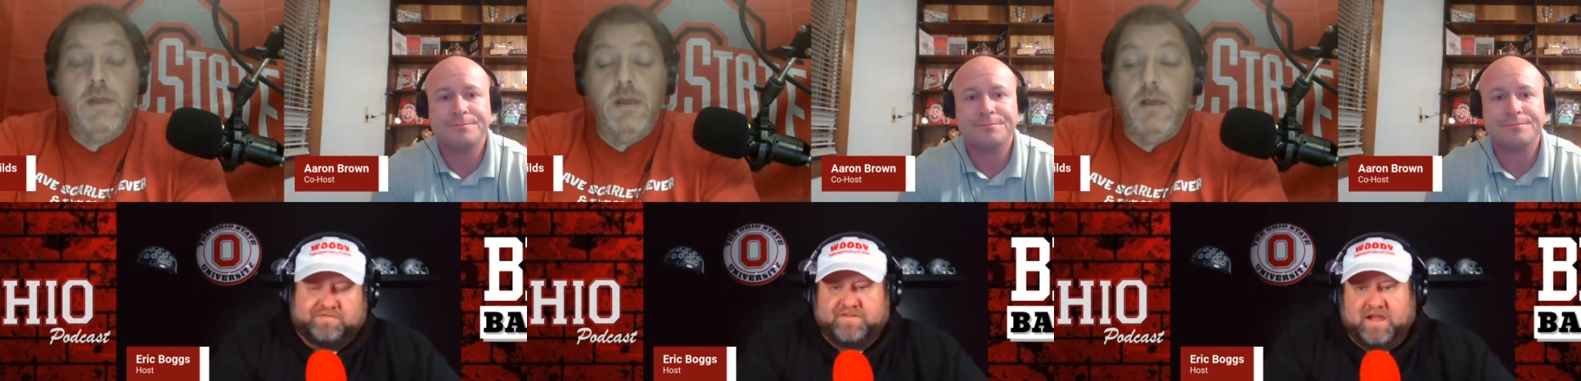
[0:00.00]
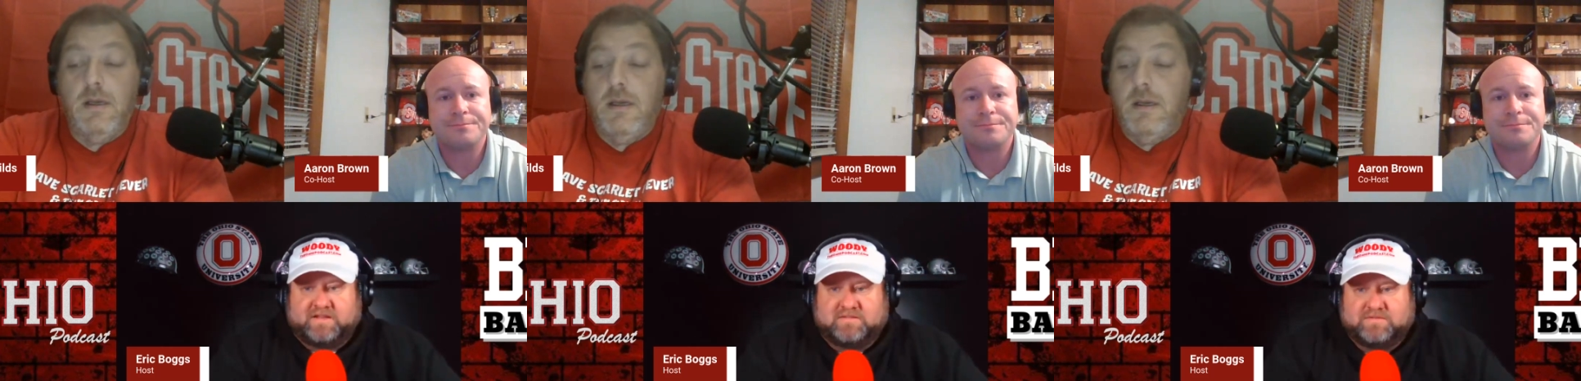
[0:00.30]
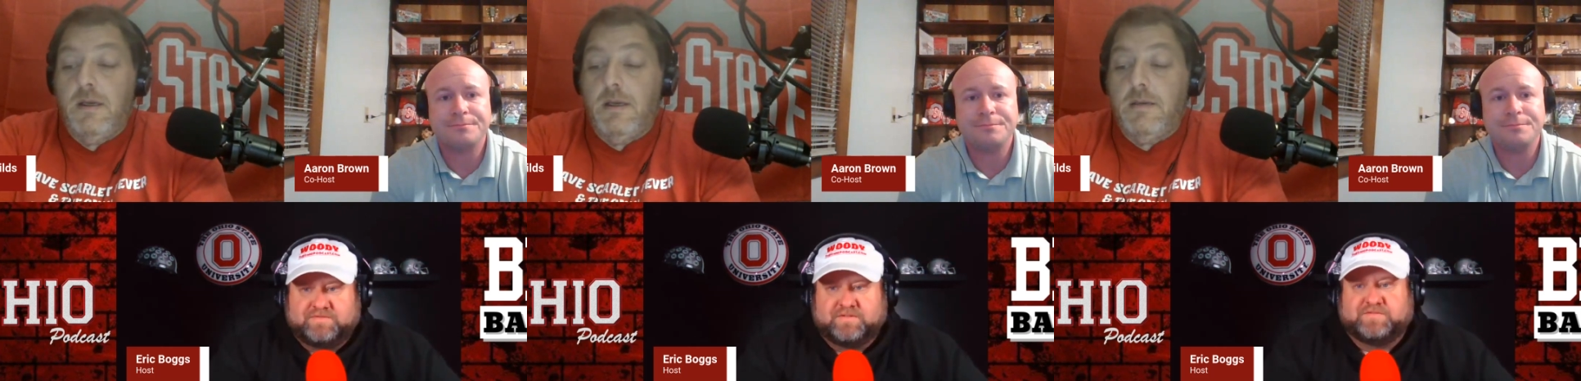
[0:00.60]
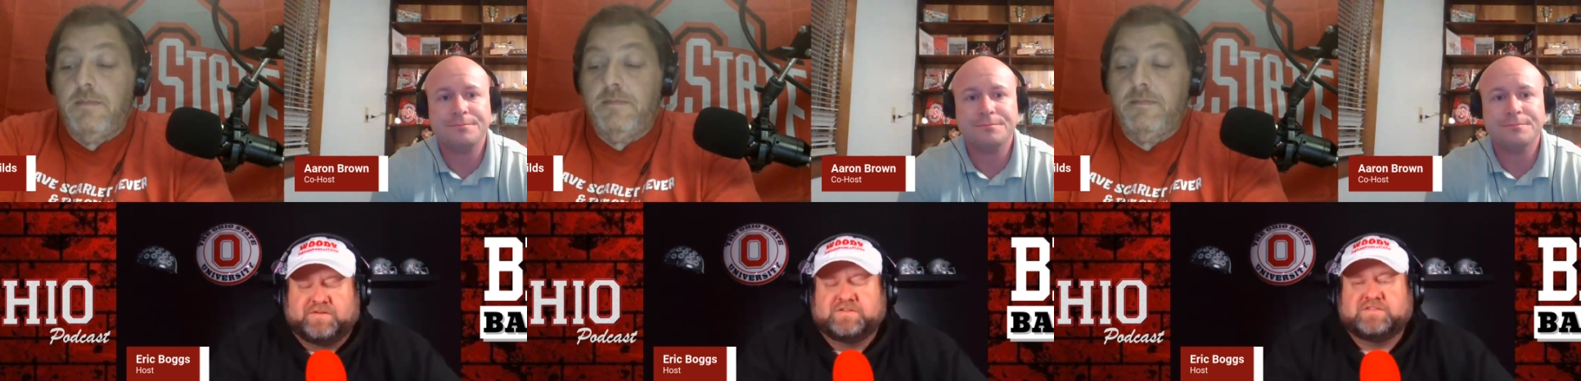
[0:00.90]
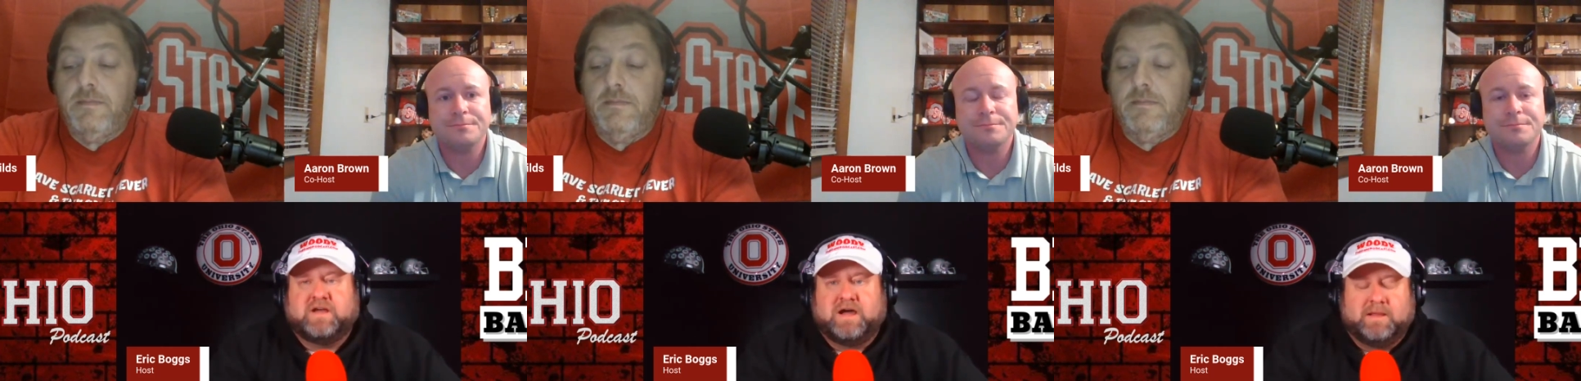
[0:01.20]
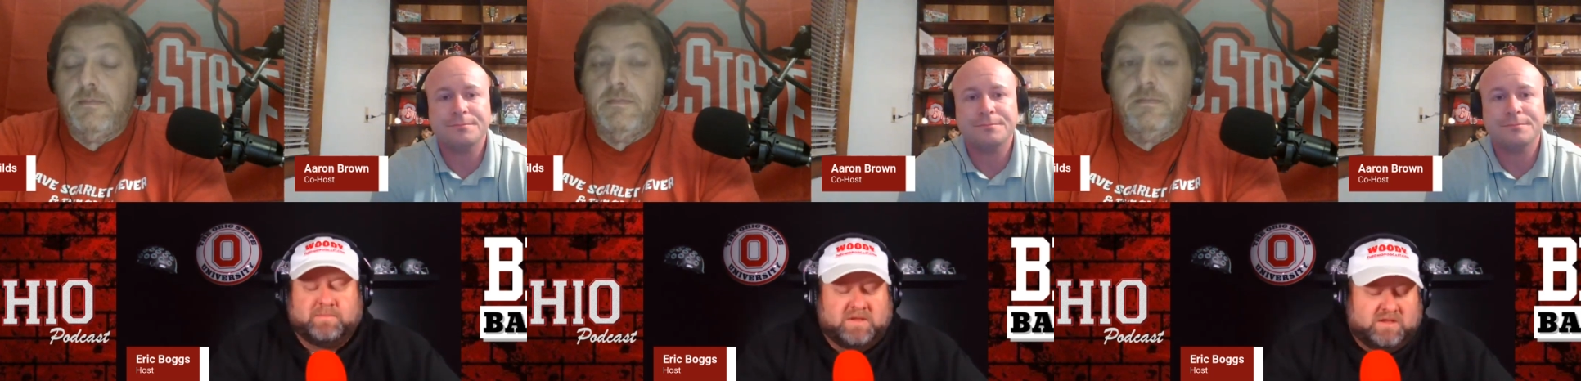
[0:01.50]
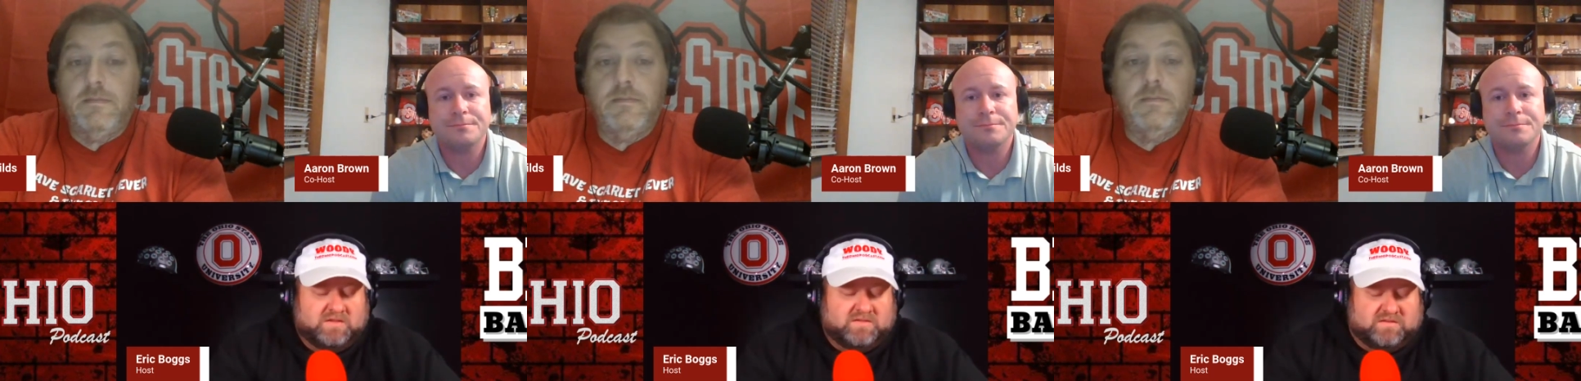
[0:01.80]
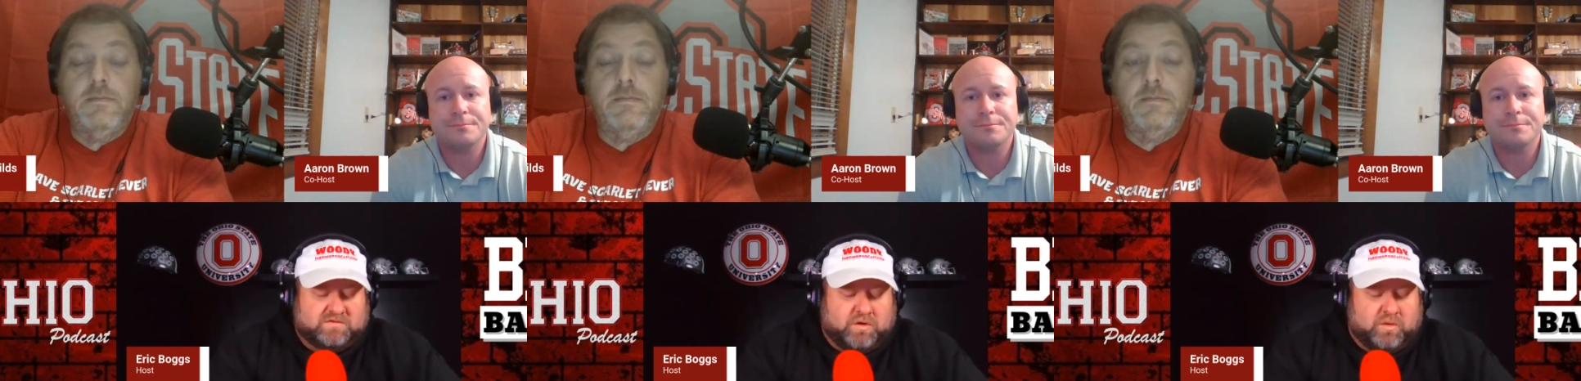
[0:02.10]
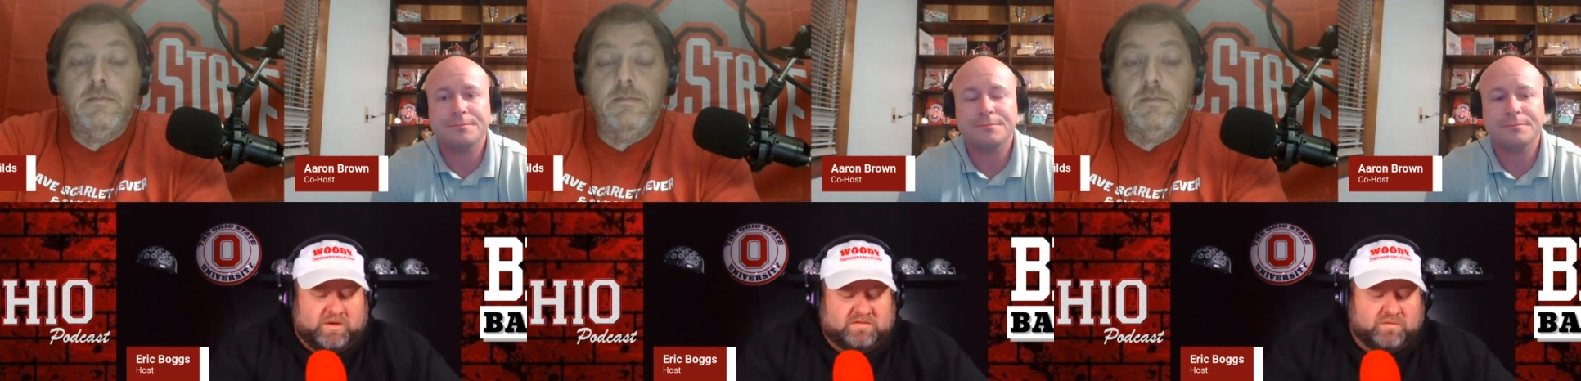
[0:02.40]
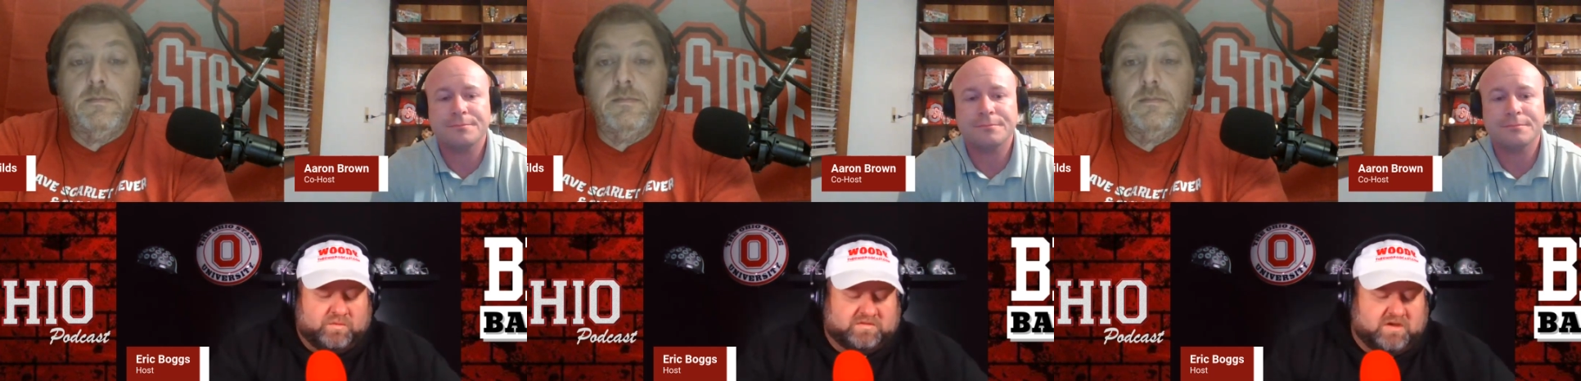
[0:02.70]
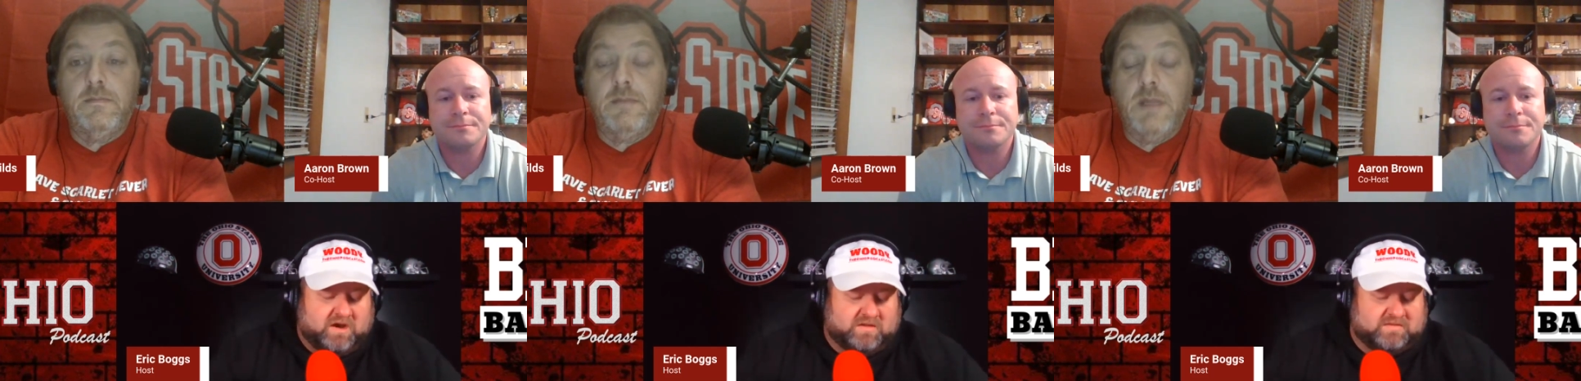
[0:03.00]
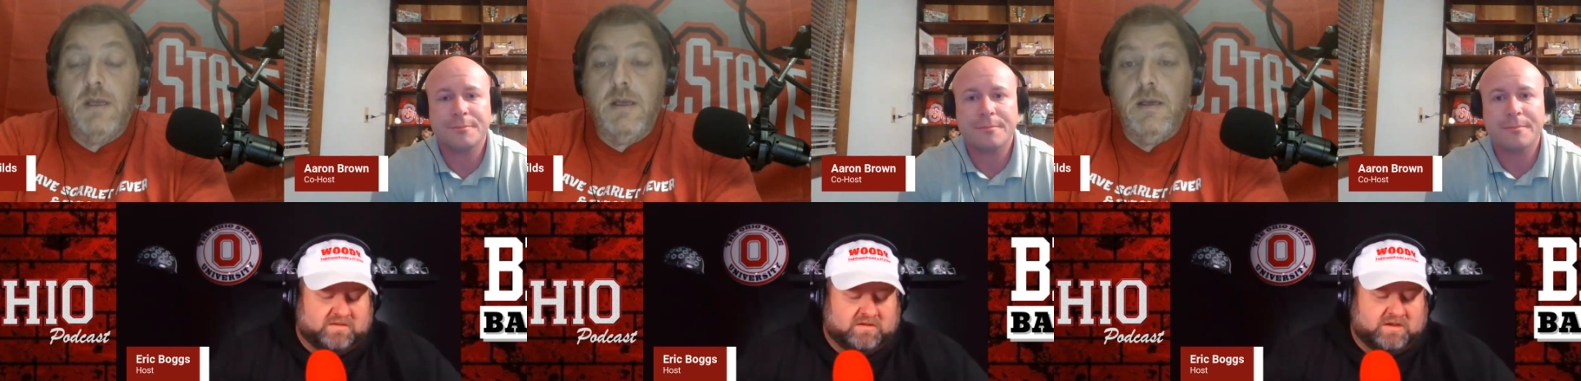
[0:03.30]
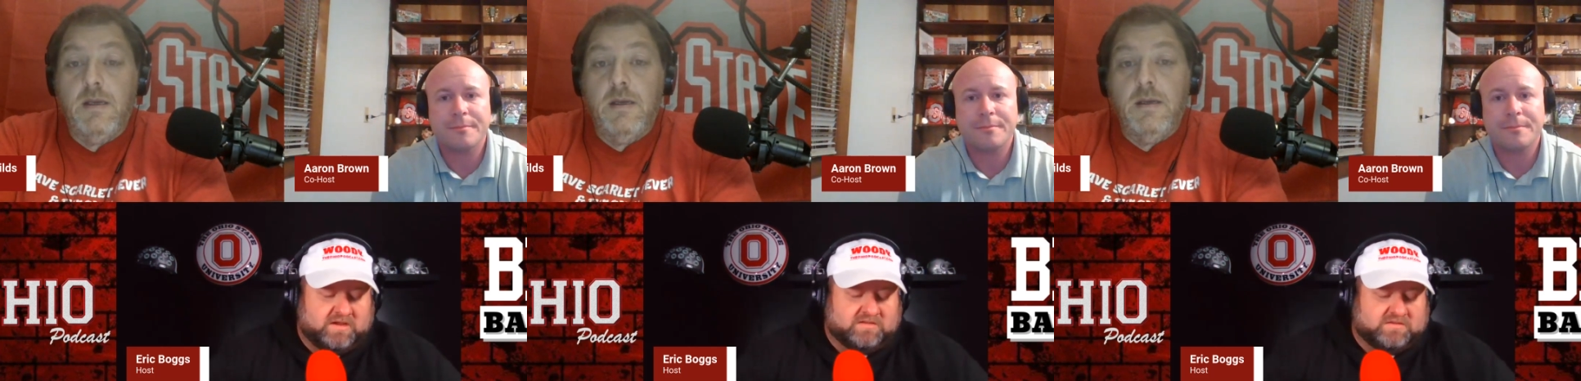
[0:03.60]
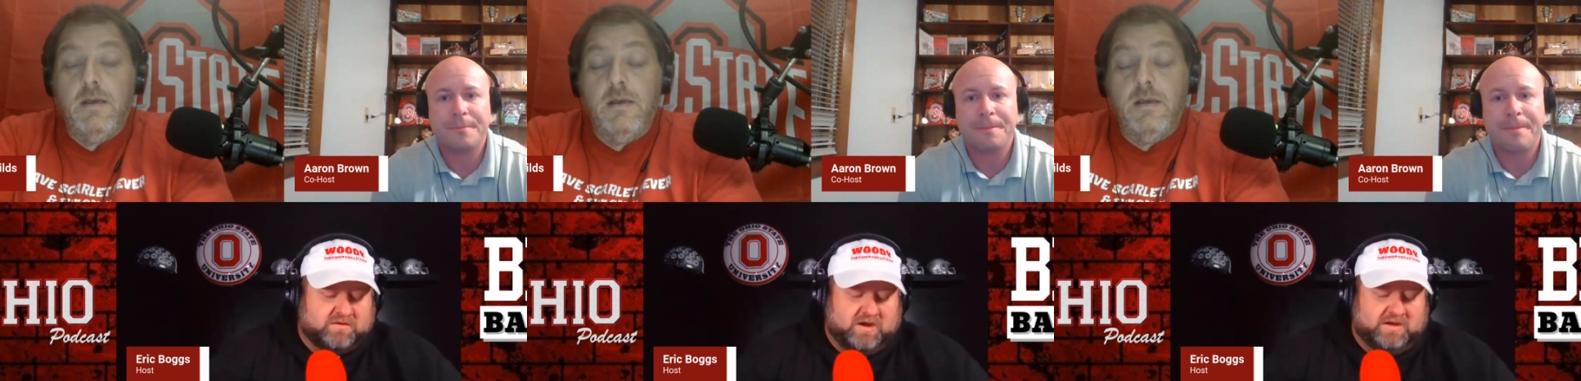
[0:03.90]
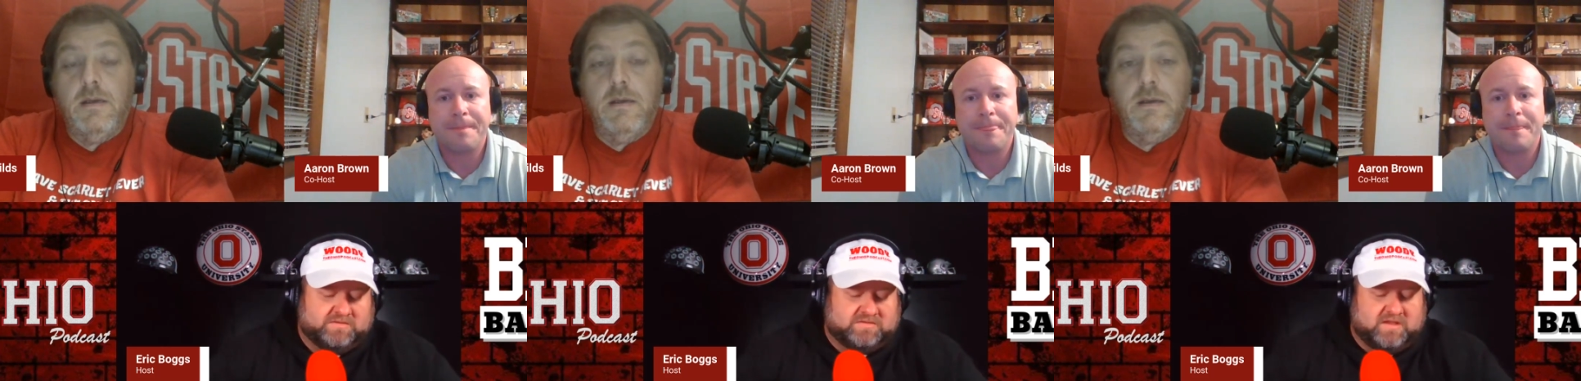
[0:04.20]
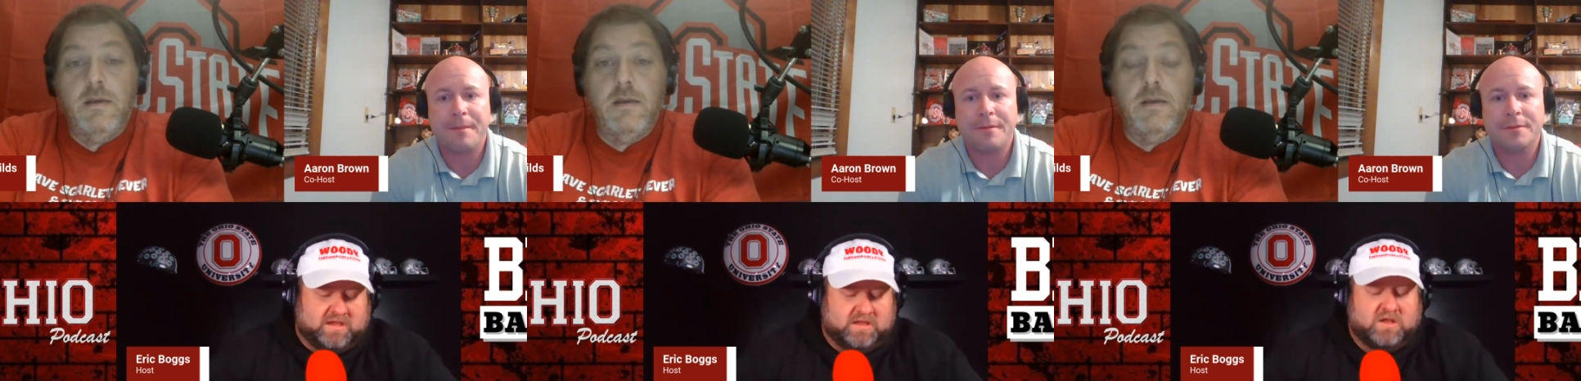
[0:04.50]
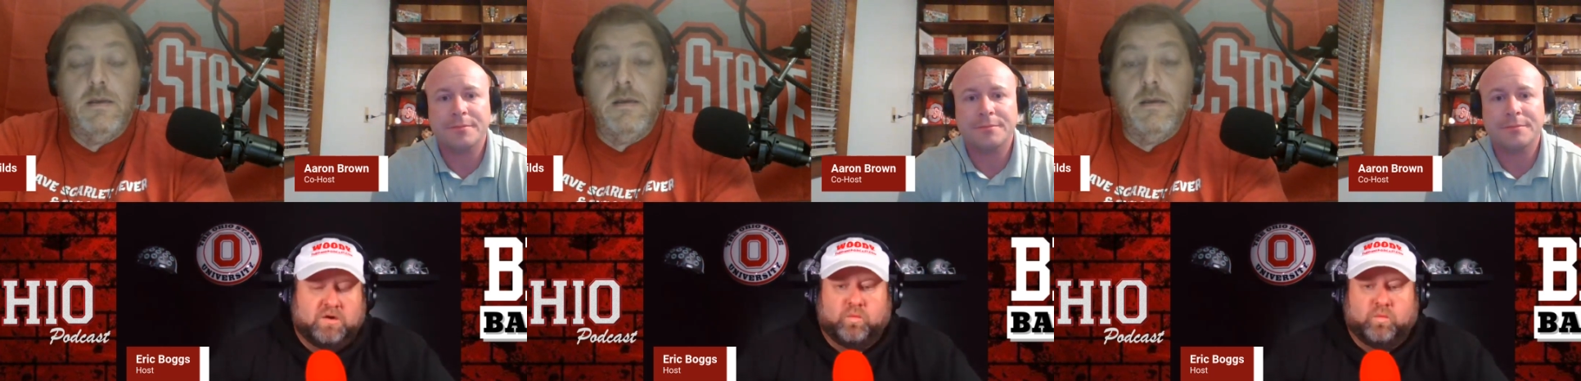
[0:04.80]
Speaker 1: effect for the first time since going to Wisconsin against Ohio State.